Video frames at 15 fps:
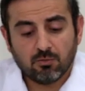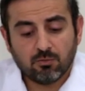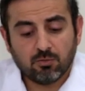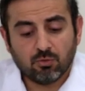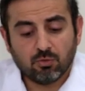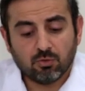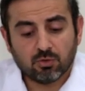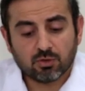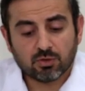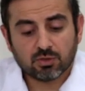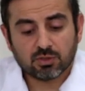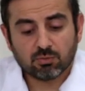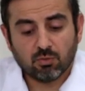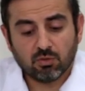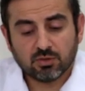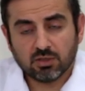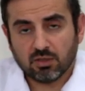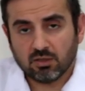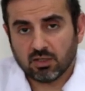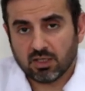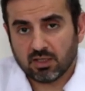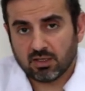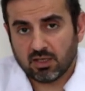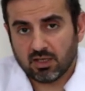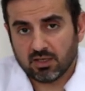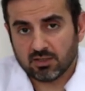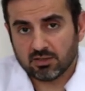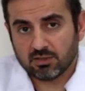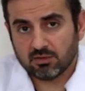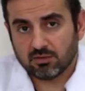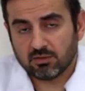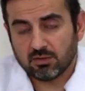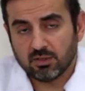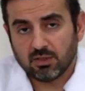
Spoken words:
for small cell lung cancer,